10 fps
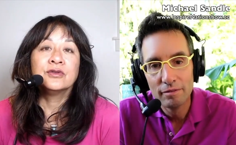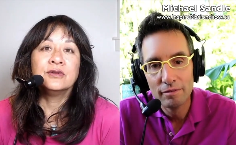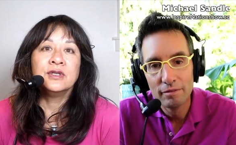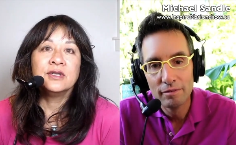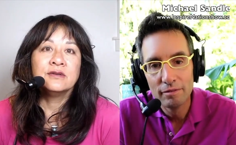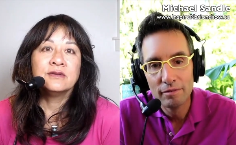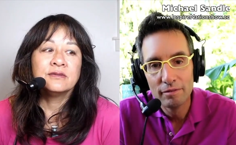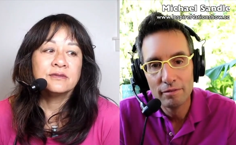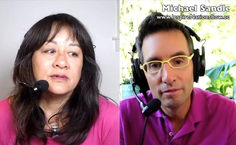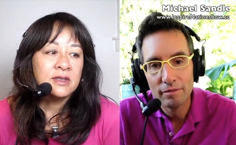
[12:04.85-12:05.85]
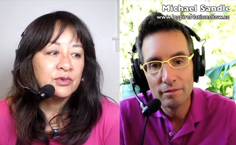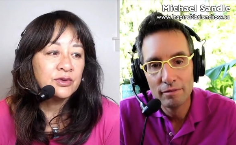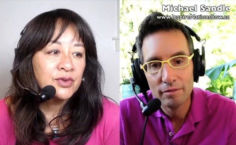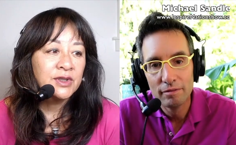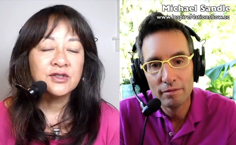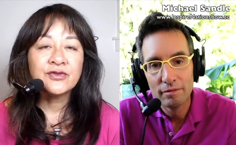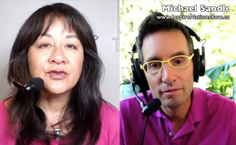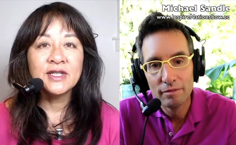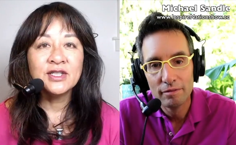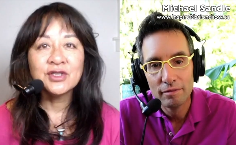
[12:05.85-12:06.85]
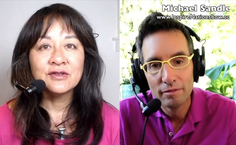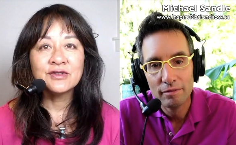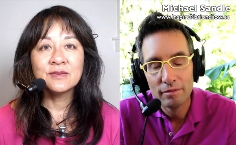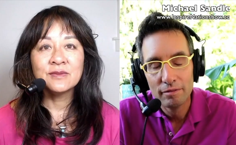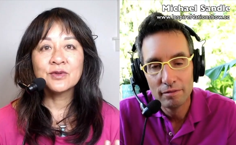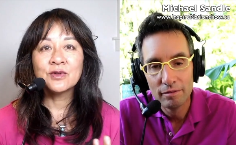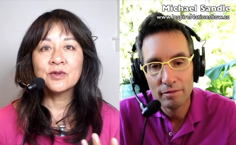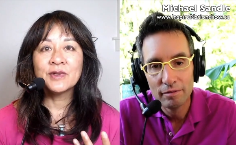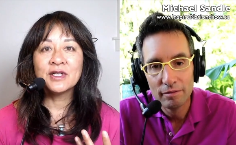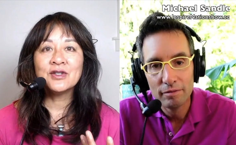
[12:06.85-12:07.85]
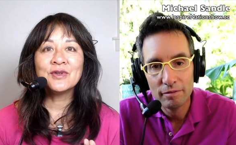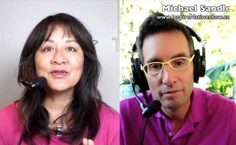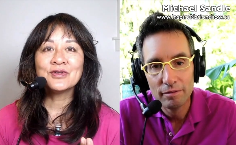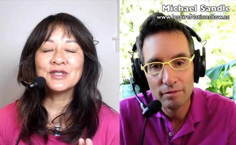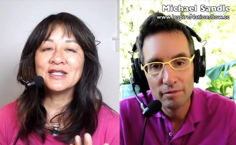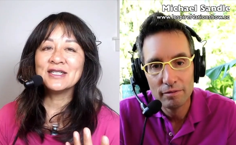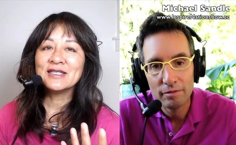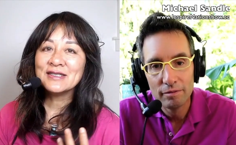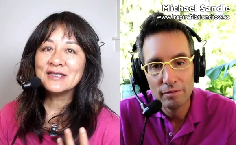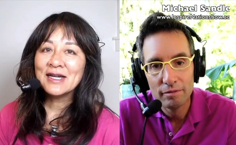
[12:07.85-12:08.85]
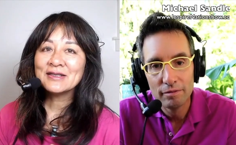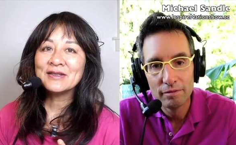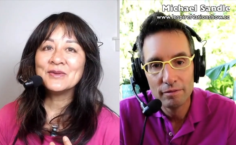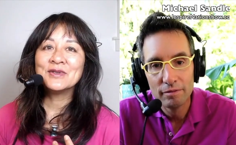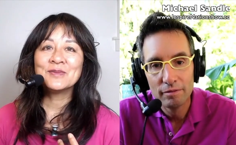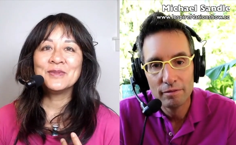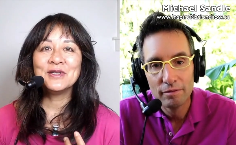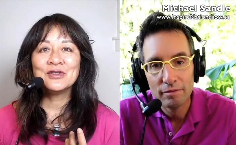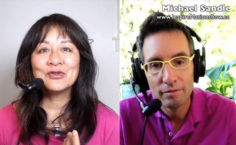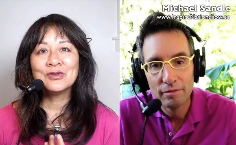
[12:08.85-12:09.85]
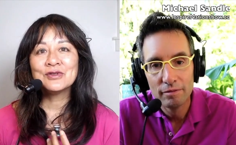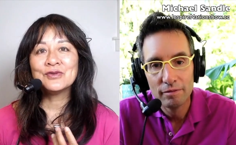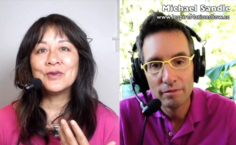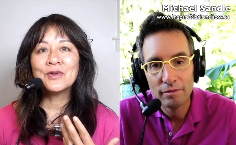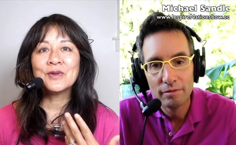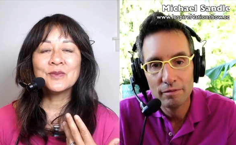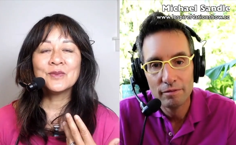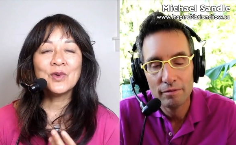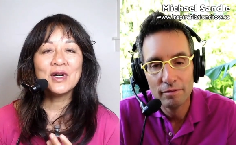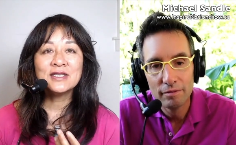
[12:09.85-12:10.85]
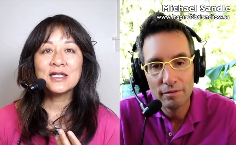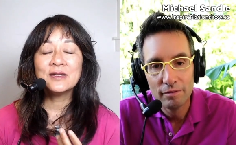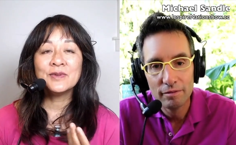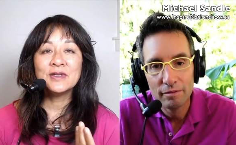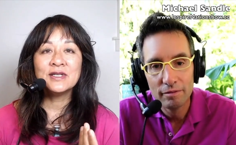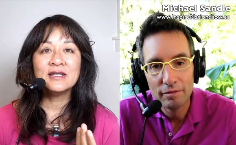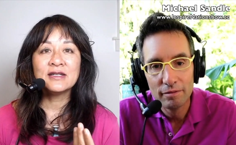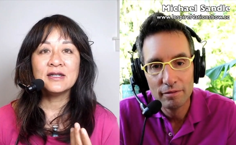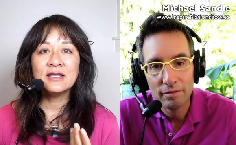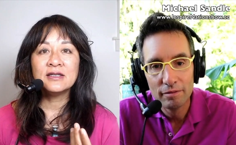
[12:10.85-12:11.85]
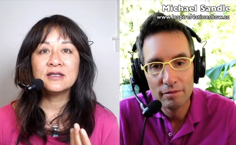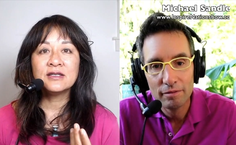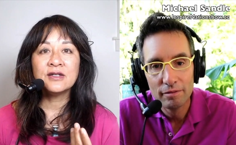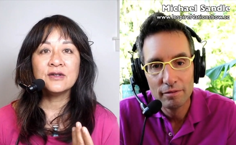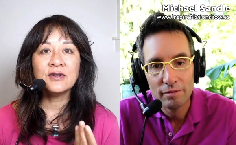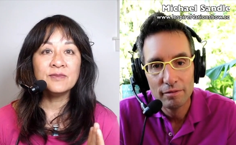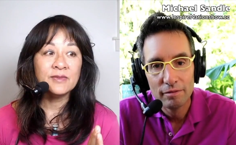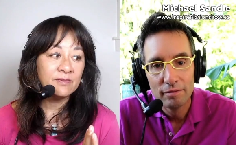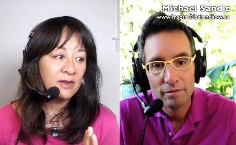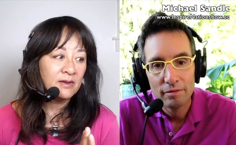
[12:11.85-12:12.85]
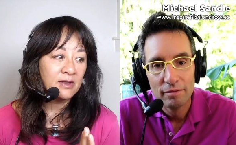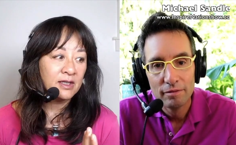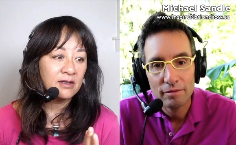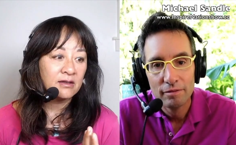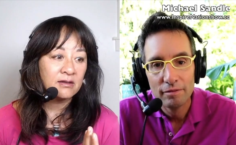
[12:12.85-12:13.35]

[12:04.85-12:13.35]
Speaker 1: you know, um, transformation of some sort, but I don't understand exactly what's being transformed, why it's happening, and you know, I'm and like